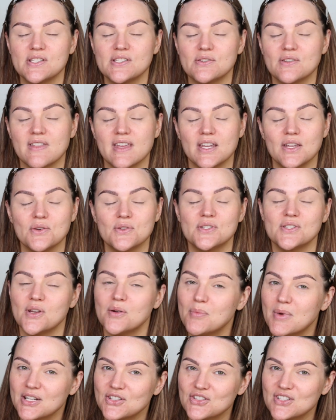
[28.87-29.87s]
so thank you so
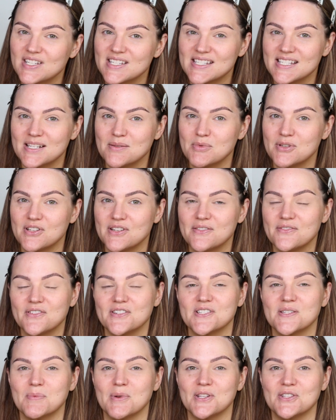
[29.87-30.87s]
much to City Beauty
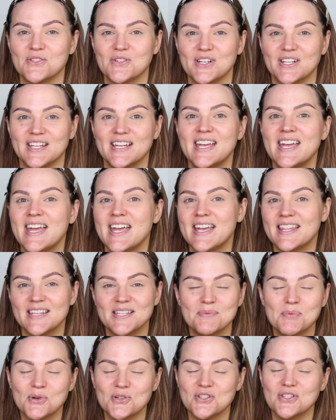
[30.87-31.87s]
for sponsoring
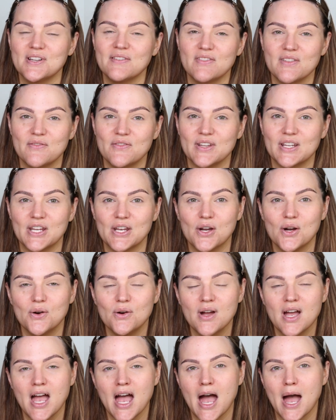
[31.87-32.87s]
this portion of the video.